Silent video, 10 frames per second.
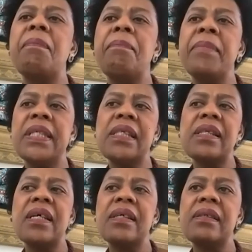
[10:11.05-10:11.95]

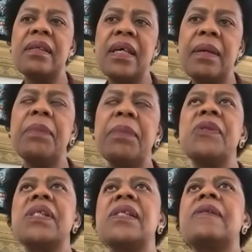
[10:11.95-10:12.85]
medicinal
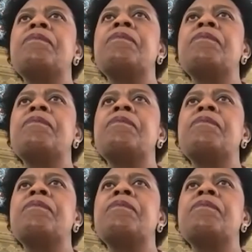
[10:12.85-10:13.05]
purposes.